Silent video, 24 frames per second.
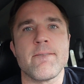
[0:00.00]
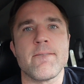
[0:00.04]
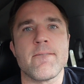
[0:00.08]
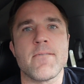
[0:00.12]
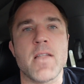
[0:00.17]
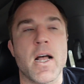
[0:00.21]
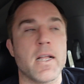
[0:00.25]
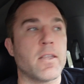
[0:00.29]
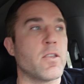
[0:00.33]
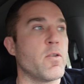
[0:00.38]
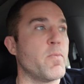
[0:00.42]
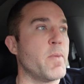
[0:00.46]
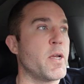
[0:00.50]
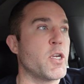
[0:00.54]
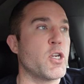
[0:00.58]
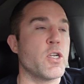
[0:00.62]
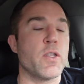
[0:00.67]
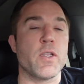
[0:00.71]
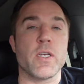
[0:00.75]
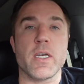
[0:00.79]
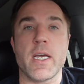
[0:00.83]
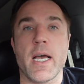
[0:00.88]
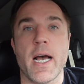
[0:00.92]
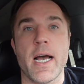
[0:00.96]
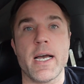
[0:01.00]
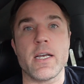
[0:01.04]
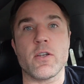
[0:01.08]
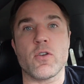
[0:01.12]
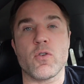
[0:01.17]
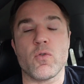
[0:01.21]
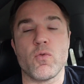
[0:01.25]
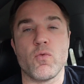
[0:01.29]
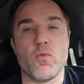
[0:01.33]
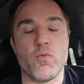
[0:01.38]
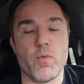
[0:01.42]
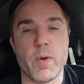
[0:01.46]
Not to mention the guy's
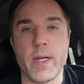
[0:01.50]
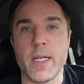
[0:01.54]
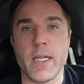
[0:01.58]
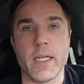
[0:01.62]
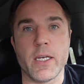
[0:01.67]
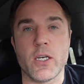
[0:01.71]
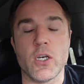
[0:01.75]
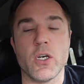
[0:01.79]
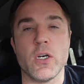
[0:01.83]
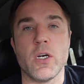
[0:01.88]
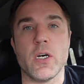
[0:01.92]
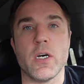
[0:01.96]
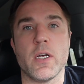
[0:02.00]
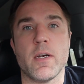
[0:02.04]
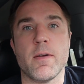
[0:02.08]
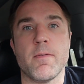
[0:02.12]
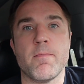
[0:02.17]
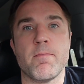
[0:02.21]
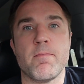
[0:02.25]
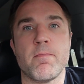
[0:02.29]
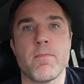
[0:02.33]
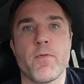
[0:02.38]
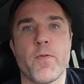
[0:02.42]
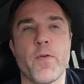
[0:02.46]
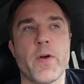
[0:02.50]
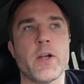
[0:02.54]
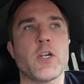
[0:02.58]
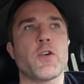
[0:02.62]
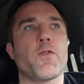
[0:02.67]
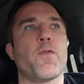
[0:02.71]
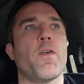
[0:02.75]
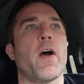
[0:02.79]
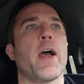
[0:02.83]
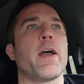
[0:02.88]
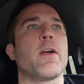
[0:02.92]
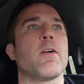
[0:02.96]
really good. French
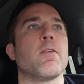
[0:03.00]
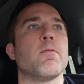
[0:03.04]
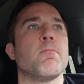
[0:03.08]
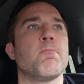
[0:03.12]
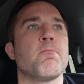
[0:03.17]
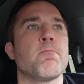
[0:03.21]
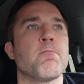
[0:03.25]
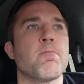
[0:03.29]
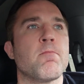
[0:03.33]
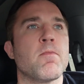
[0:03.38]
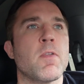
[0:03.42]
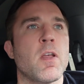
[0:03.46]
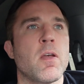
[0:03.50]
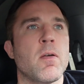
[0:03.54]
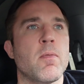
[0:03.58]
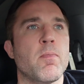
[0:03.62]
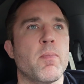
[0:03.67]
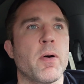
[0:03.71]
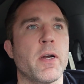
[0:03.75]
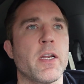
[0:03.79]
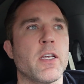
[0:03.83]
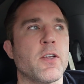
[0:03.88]
fighter. But